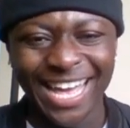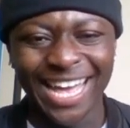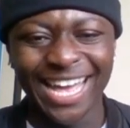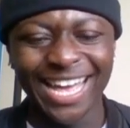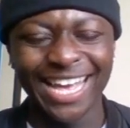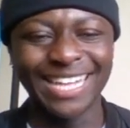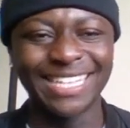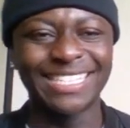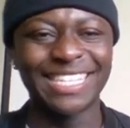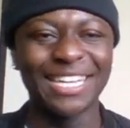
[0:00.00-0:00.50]

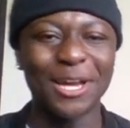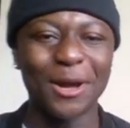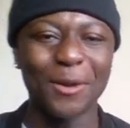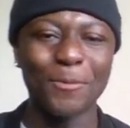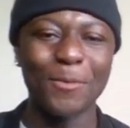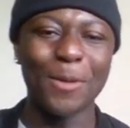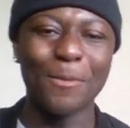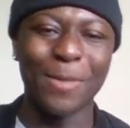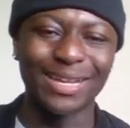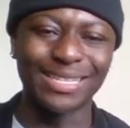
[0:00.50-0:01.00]
He said,
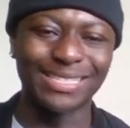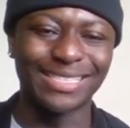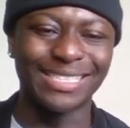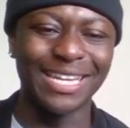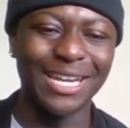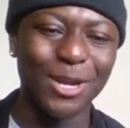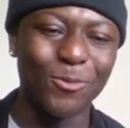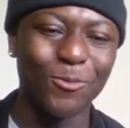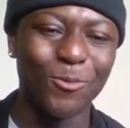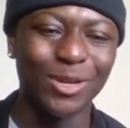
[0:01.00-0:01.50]
I'm in my
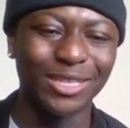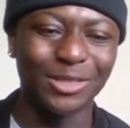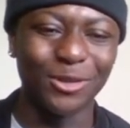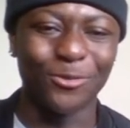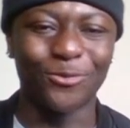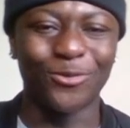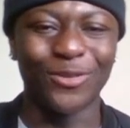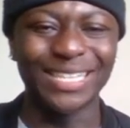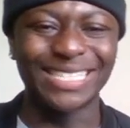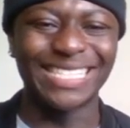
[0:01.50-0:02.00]
city with a
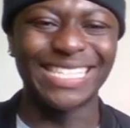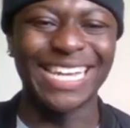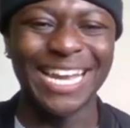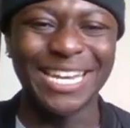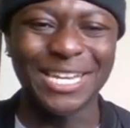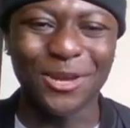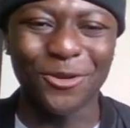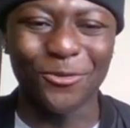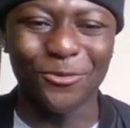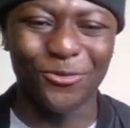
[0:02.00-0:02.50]
fizzy
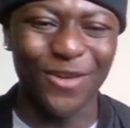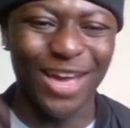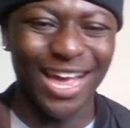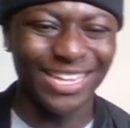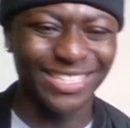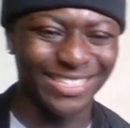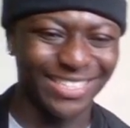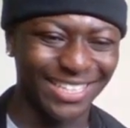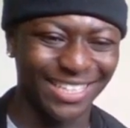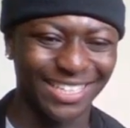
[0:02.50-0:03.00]
and a
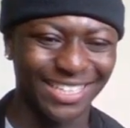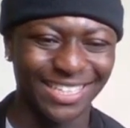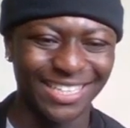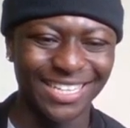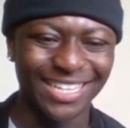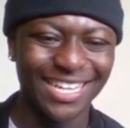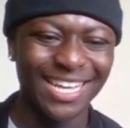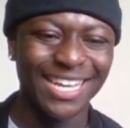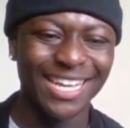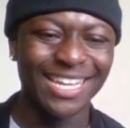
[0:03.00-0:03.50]
Fanta.
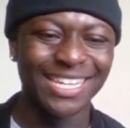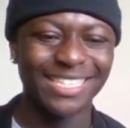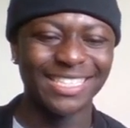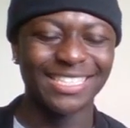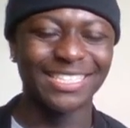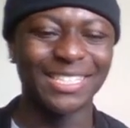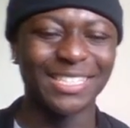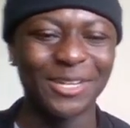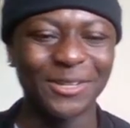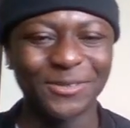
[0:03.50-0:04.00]

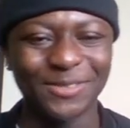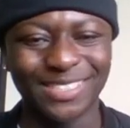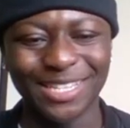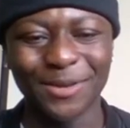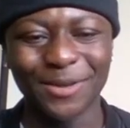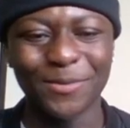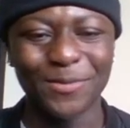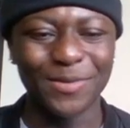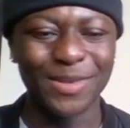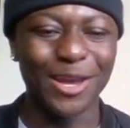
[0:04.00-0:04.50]

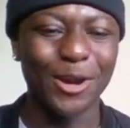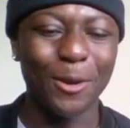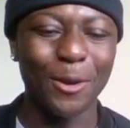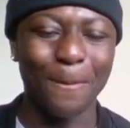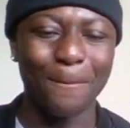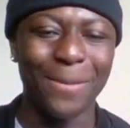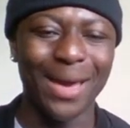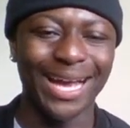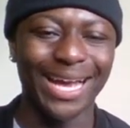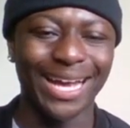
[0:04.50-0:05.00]
Something, your
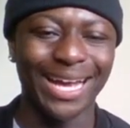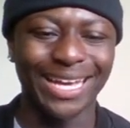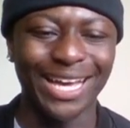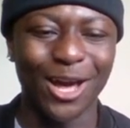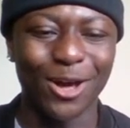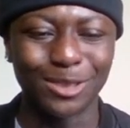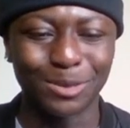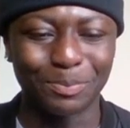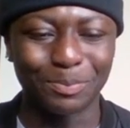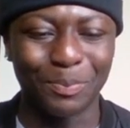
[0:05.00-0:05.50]
bank
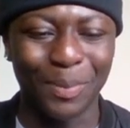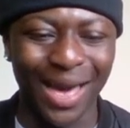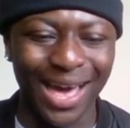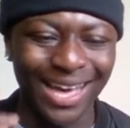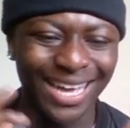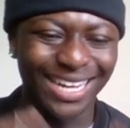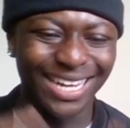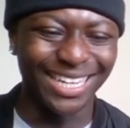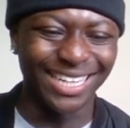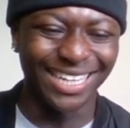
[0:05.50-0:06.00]
account's
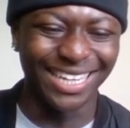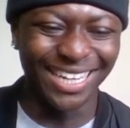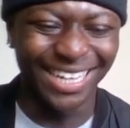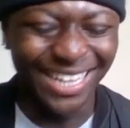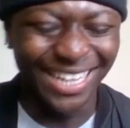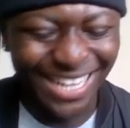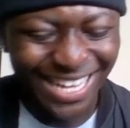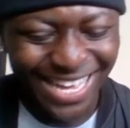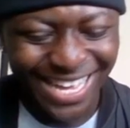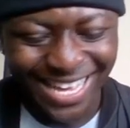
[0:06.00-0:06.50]
banter.
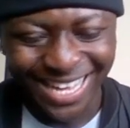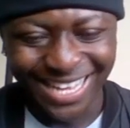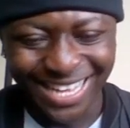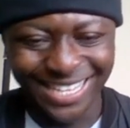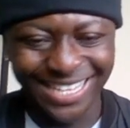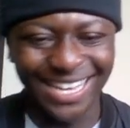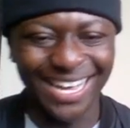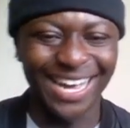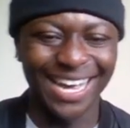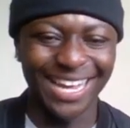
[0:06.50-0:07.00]

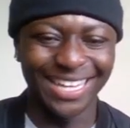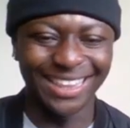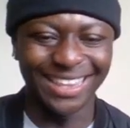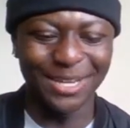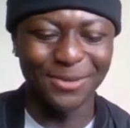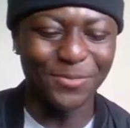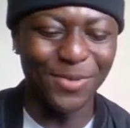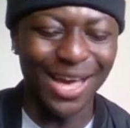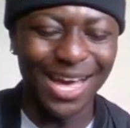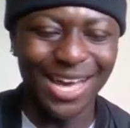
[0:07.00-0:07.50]
Yeah, I
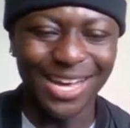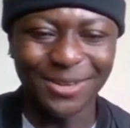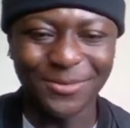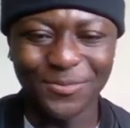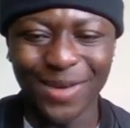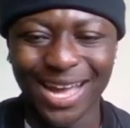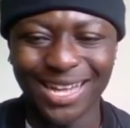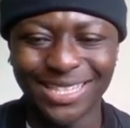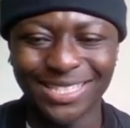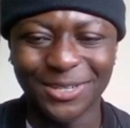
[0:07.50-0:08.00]
think
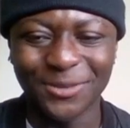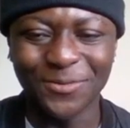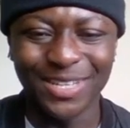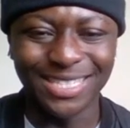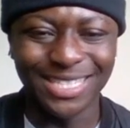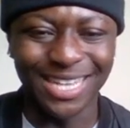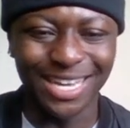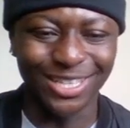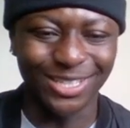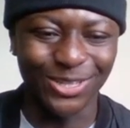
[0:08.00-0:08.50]
banter
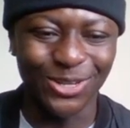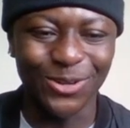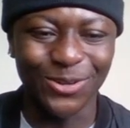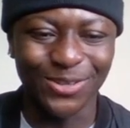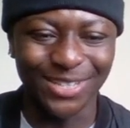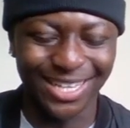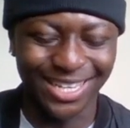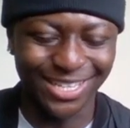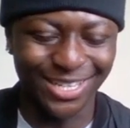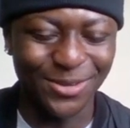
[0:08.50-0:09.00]
means like joke.
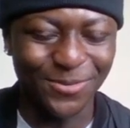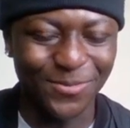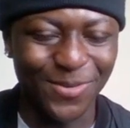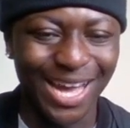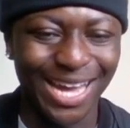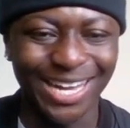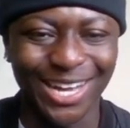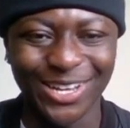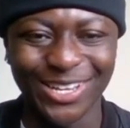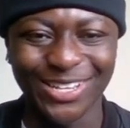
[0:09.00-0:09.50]
Like your
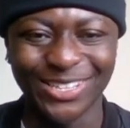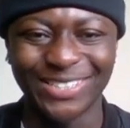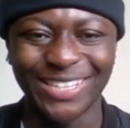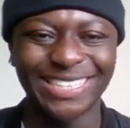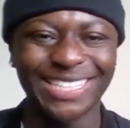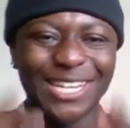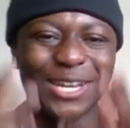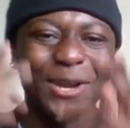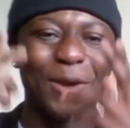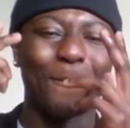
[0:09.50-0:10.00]
bank account, you say
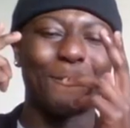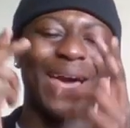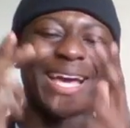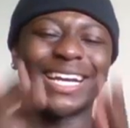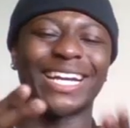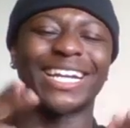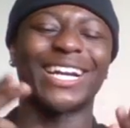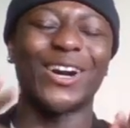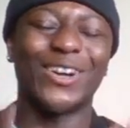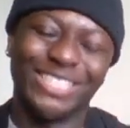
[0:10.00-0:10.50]
your
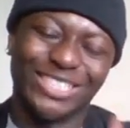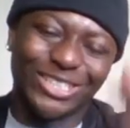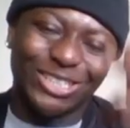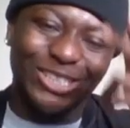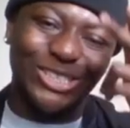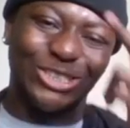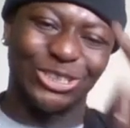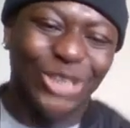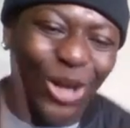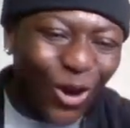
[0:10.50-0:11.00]
bank account's
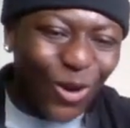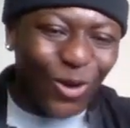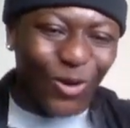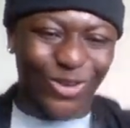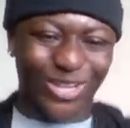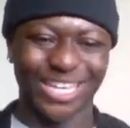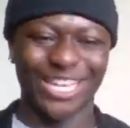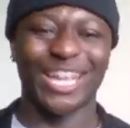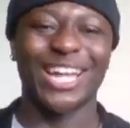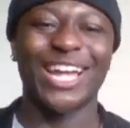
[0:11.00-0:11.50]
a
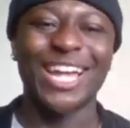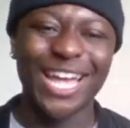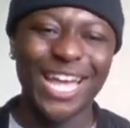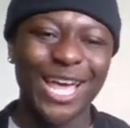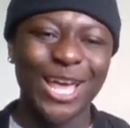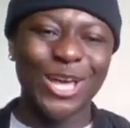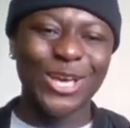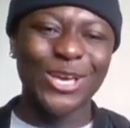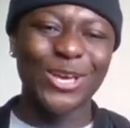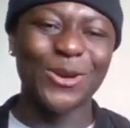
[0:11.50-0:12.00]
joke.
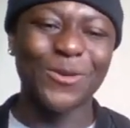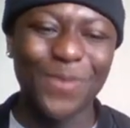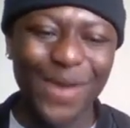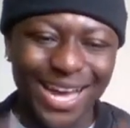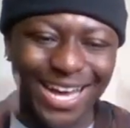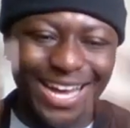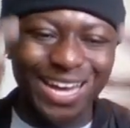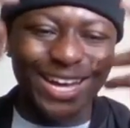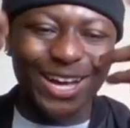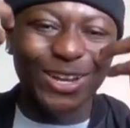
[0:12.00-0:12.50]
Your
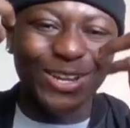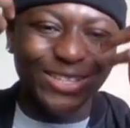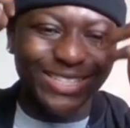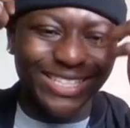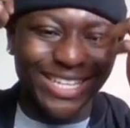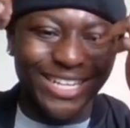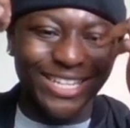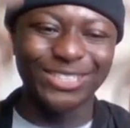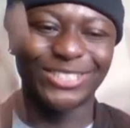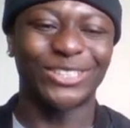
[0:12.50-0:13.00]
bank account looks
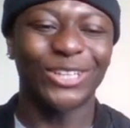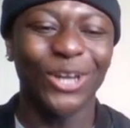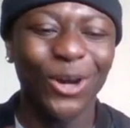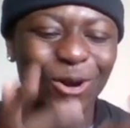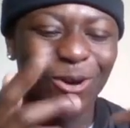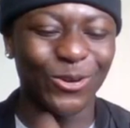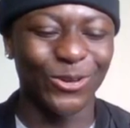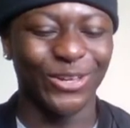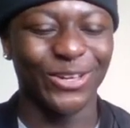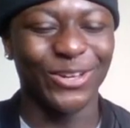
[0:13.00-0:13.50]
like a
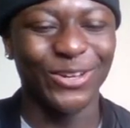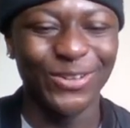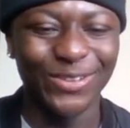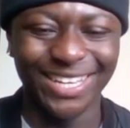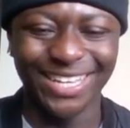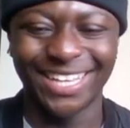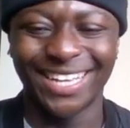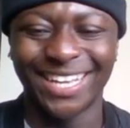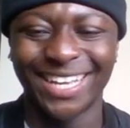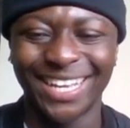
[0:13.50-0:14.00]
joke, yo.
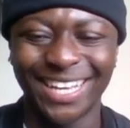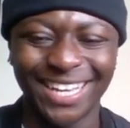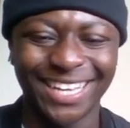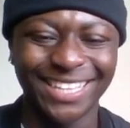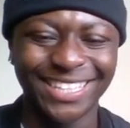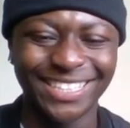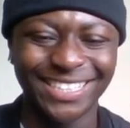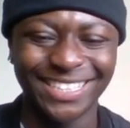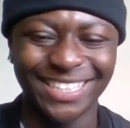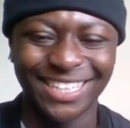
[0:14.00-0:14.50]

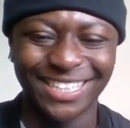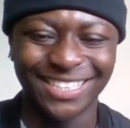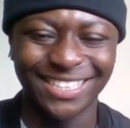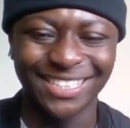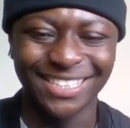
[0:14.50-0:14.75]
Jeez.